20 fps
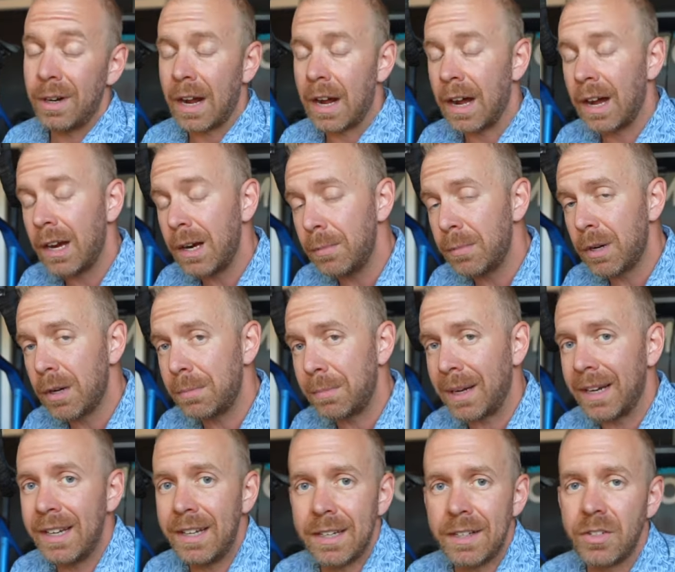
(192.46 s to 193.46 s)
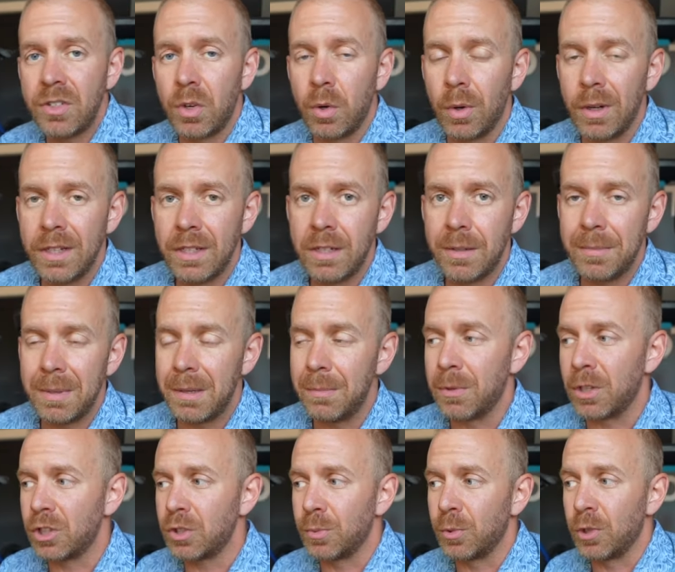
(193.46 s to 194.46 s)
A hybrid bike is going to be
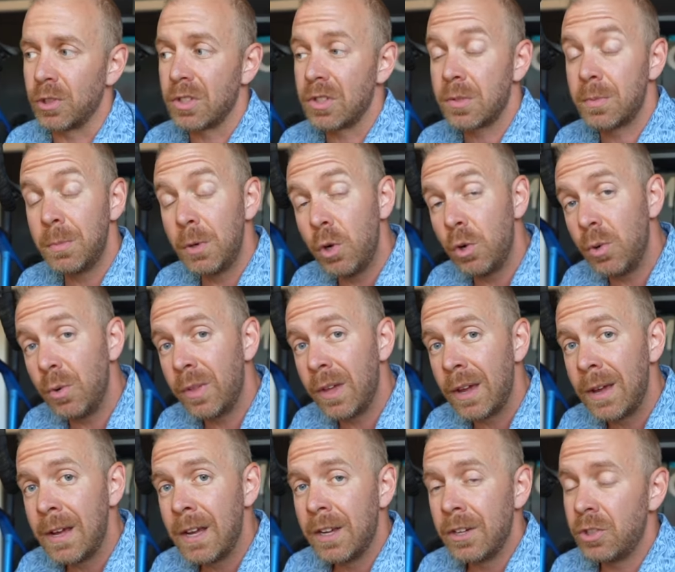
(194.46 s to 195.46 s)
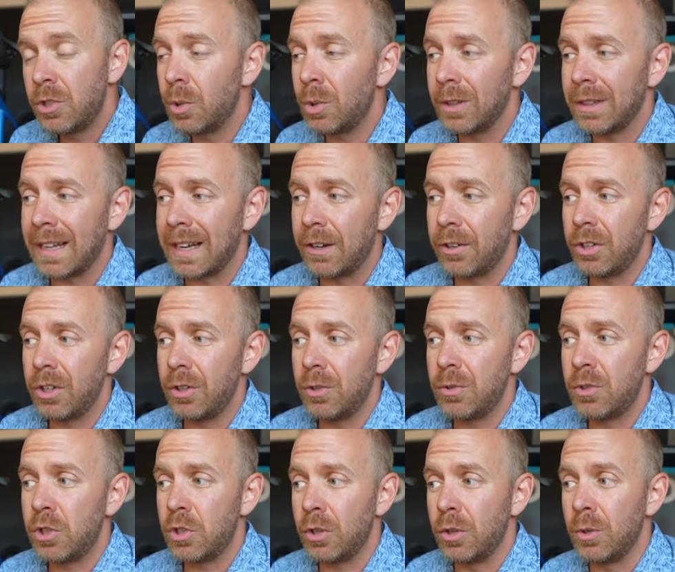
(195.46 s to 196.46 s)
much more smooth to allow you
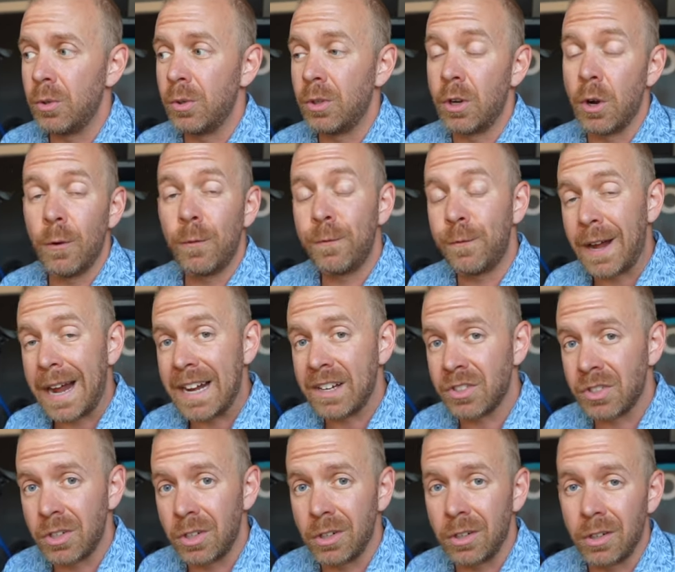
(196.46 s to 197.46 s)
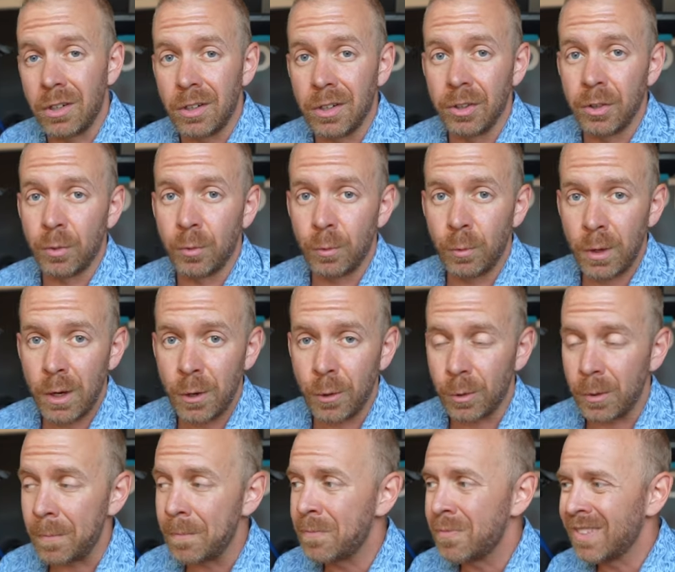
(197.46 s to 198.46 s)
to go faster on the
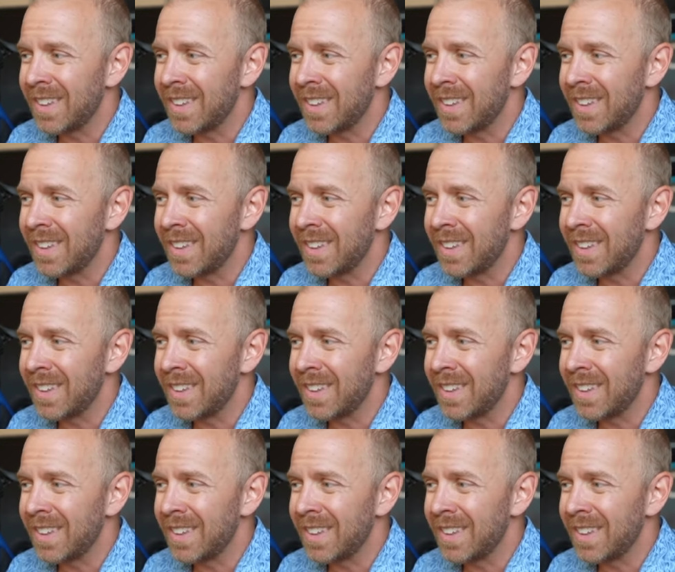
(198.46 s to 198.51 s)
road.